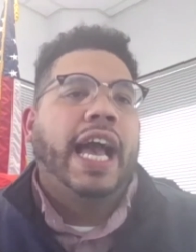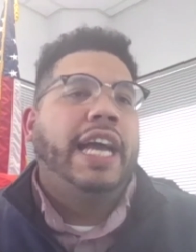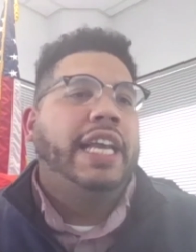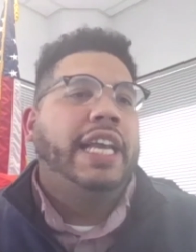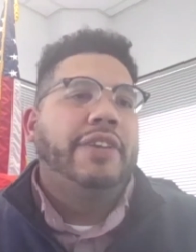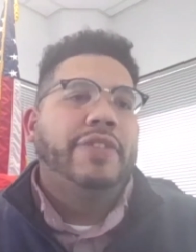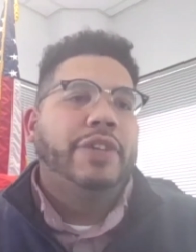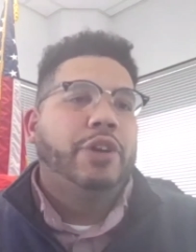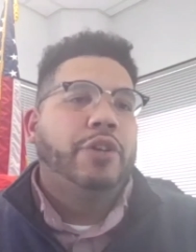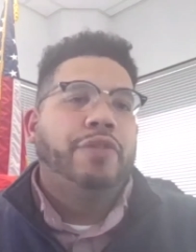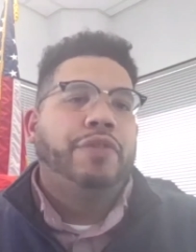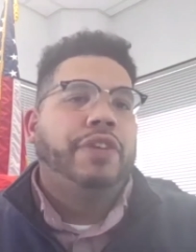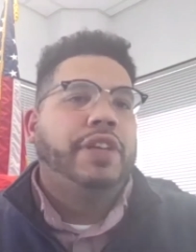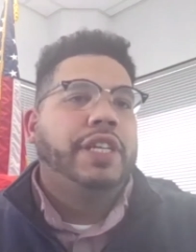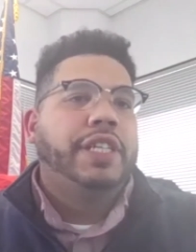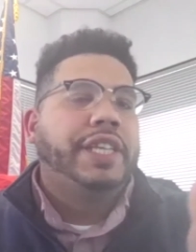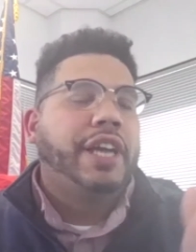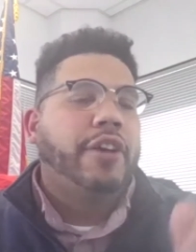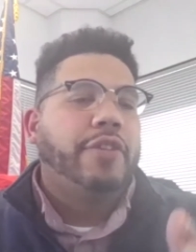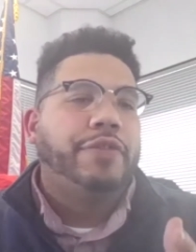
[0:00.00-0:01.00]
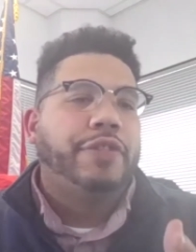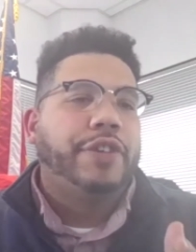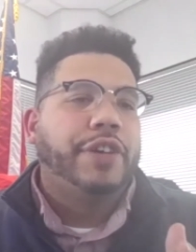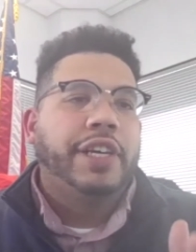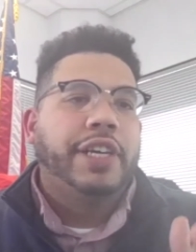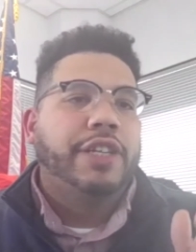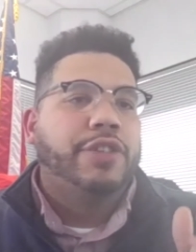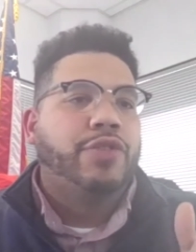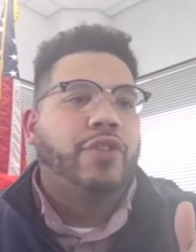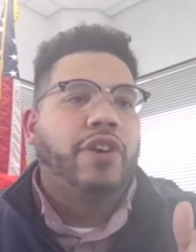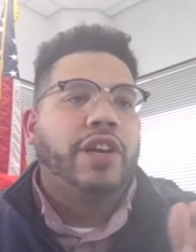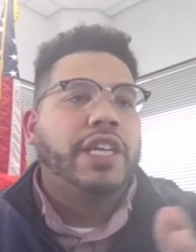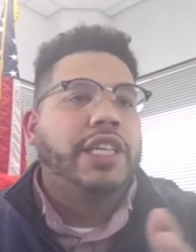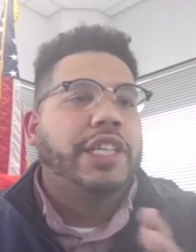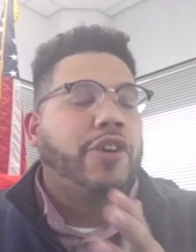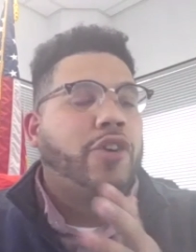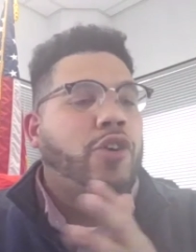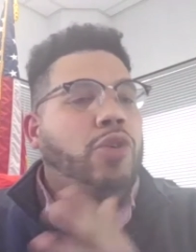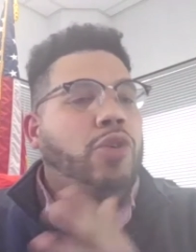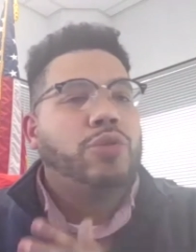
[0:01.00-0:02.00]
And even though Philadelphia is
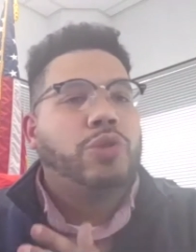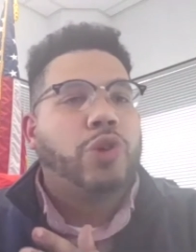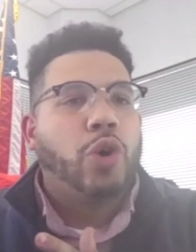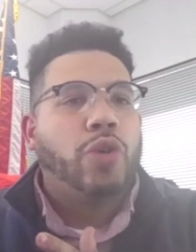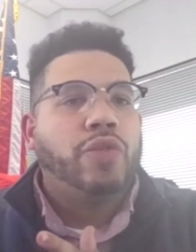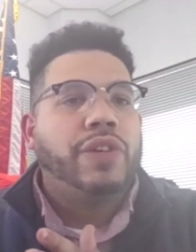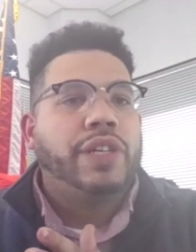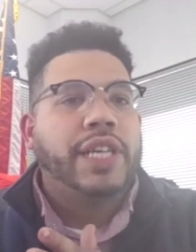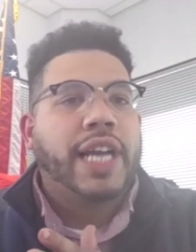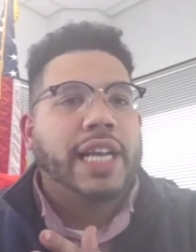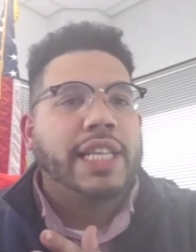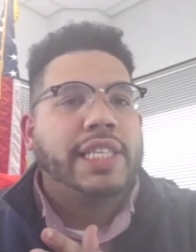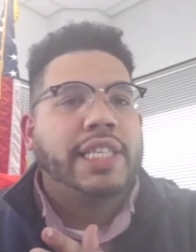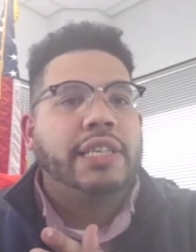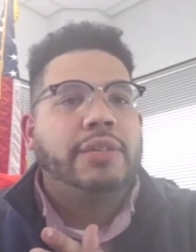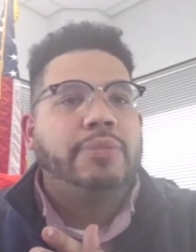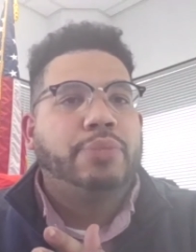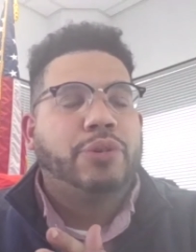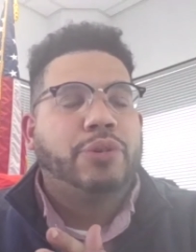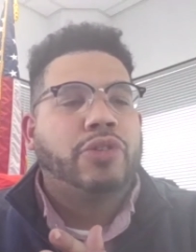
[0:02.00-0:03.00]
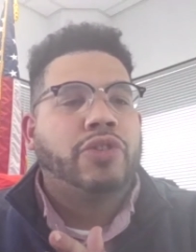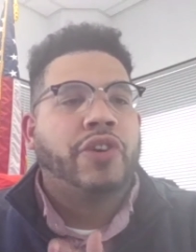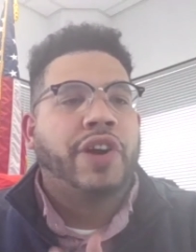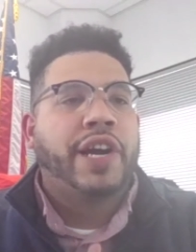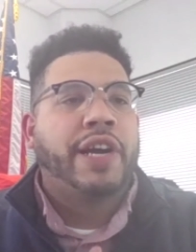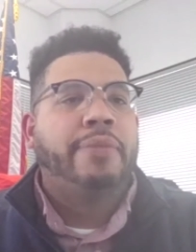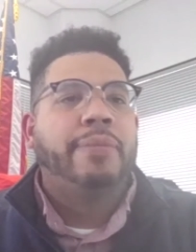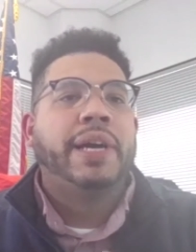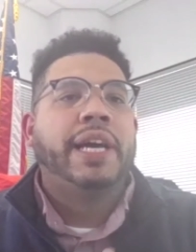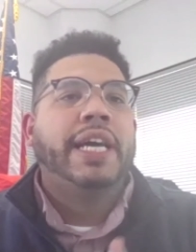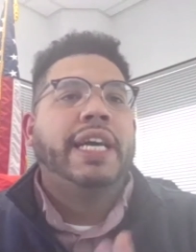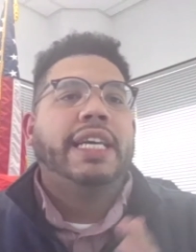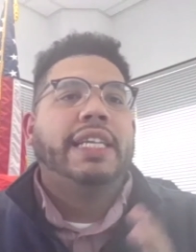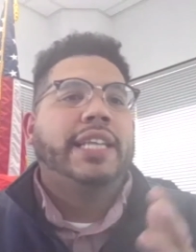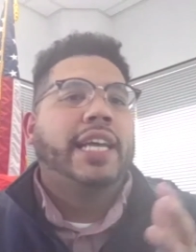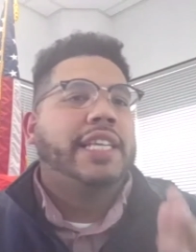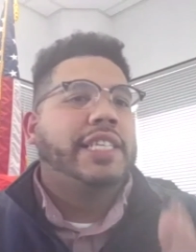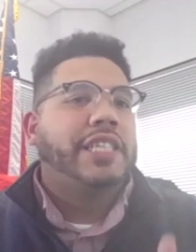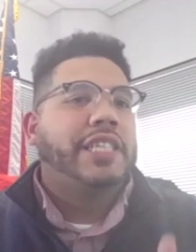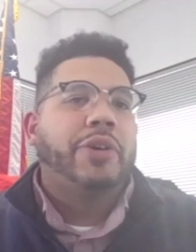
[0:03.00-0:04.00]
running their own COVID-19 program,
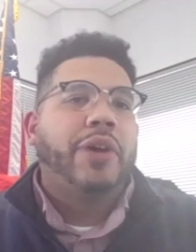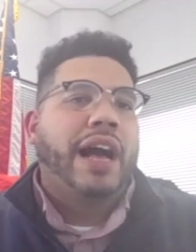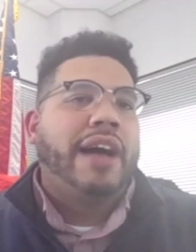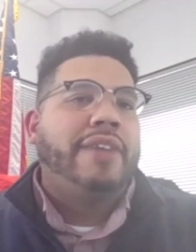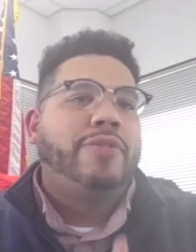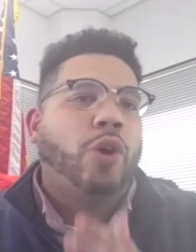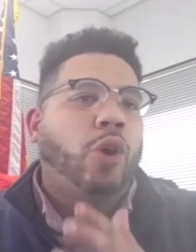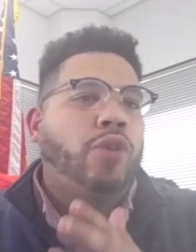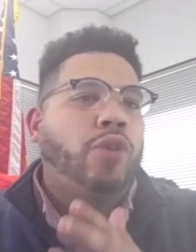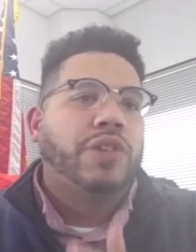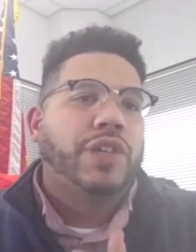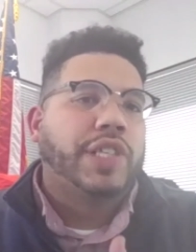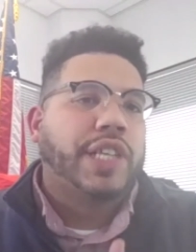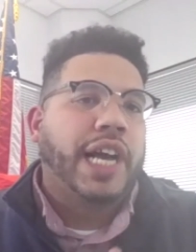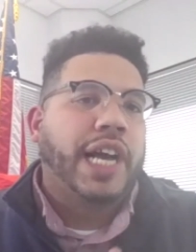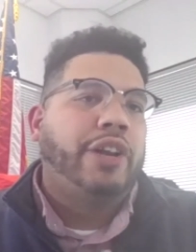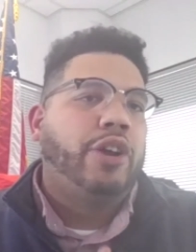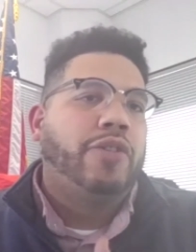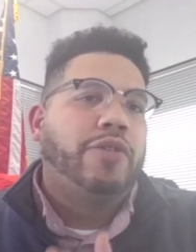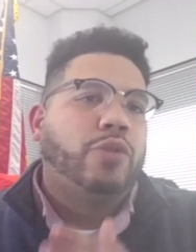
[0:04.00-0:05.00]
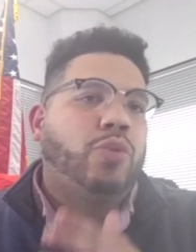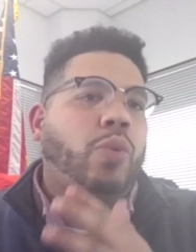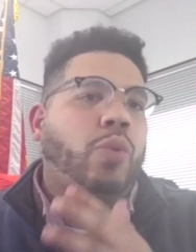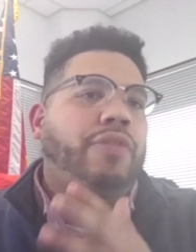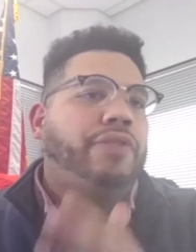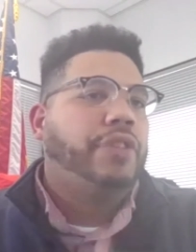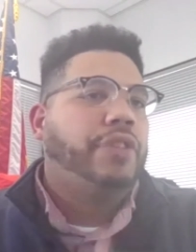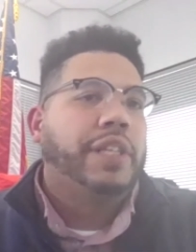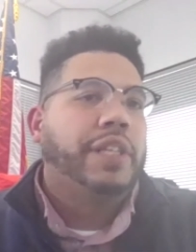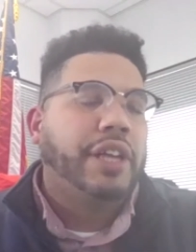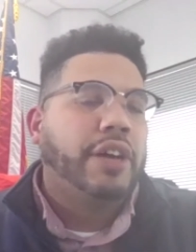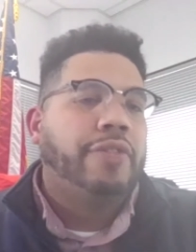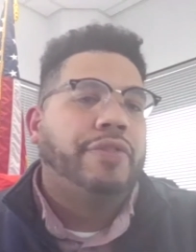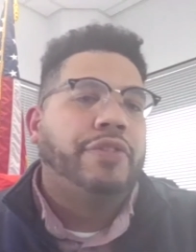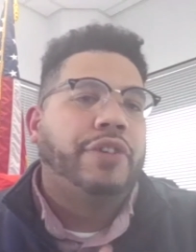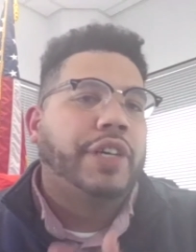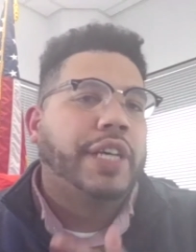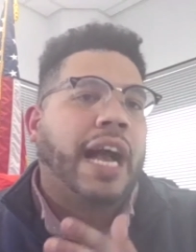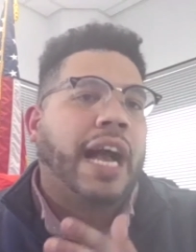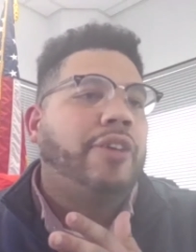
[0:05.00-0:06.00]
they still have oversight over what
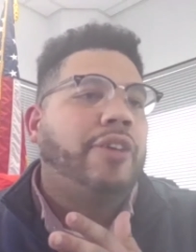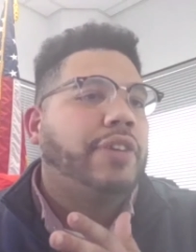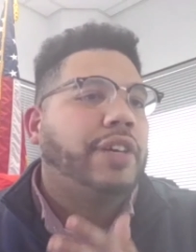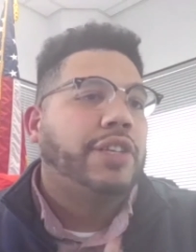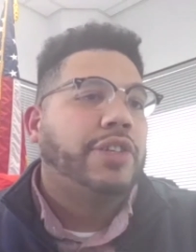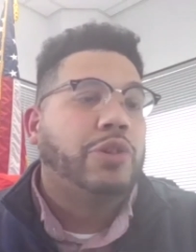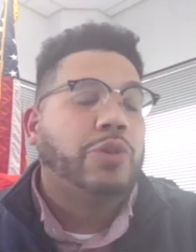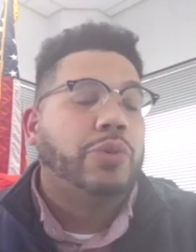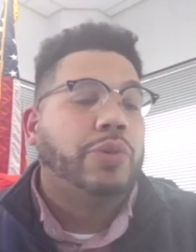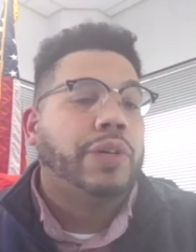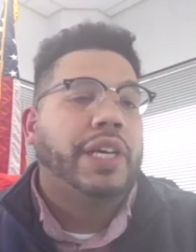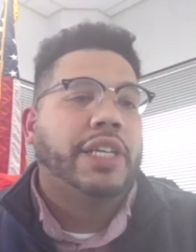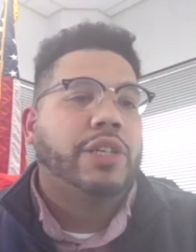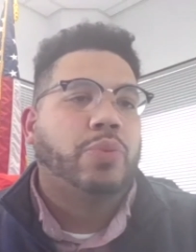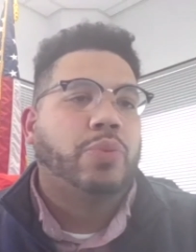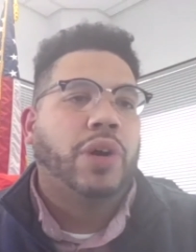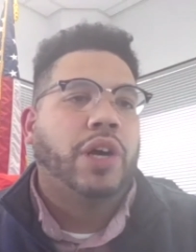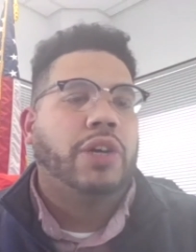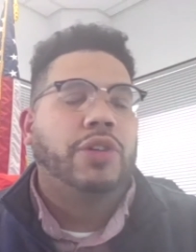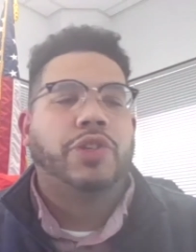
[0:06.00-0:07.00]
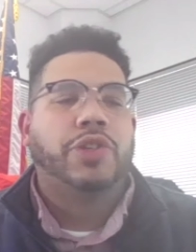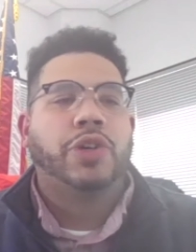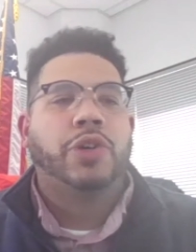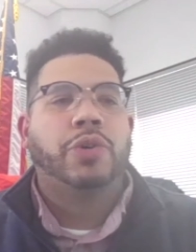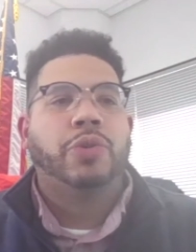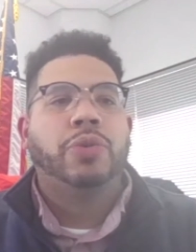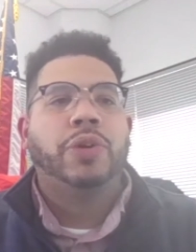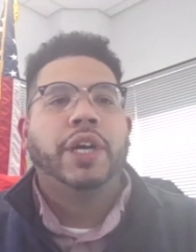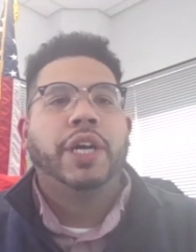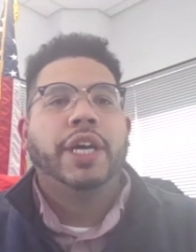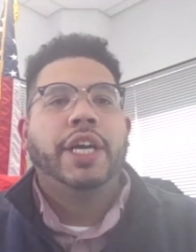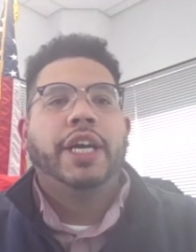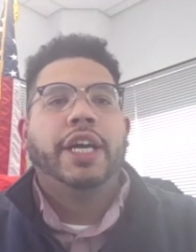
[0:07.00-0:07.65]
Philadelphia County is doing as well. So